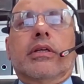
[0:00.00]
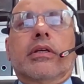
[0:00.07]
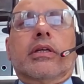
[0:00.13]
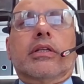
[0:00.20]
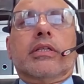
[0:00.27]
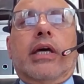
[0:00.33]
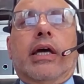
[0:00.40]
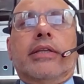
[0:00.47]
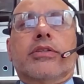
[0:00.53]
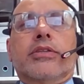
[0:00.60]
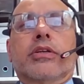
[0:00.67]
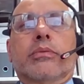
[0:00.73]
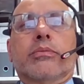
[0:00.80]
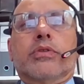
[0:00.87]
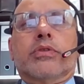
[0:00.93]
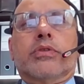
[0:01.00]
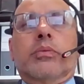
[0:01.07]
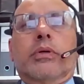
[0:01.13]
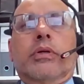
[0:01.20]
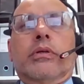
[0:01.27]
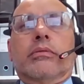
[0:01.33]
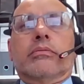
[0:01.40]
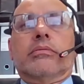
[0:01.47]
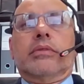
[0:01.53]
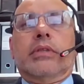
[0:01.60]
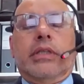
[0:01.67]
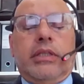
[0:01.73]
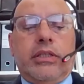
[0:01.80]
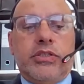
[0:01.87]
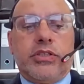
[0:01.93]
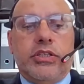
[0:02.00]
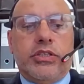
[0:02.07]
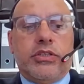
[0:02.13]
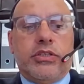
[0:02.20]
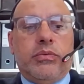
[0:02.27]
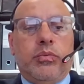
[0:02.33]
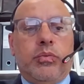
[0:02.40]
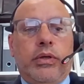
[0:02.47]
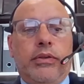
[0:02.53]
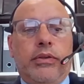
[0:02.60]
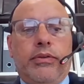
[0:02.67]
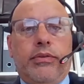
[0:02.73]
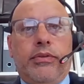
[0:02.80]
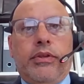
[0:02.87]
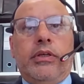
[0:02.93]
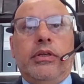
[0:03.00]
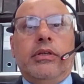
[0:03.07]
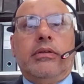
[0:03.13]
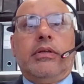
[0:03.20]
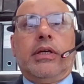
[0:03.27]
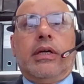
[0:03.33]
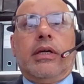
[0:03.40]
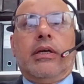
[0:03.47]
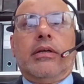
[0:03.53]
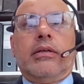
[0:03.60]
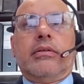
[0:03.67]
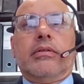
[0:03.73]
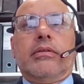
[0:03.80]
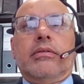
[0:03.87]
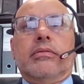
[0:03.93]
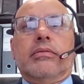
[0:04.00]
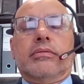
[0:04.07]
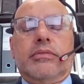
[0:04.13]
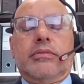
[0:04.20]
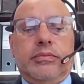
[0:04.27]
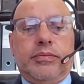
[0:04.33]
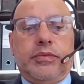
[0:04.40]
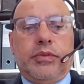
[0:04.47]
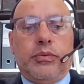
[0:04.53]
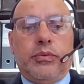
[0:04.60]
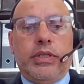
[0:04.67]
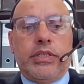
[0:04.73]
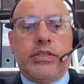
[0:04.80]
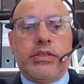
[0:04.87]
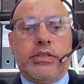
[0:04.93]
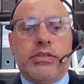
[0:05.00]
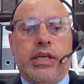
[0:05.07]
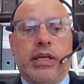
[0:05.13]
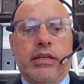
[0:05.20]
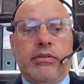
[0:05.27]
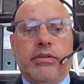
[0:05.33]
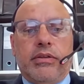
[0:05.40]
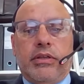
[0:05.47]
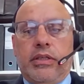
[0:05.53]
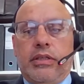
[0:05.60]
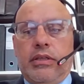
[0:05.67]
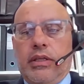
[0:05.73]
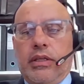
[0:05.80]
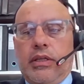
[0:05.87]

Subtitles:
contained terms that were inconsistent with the reasons and the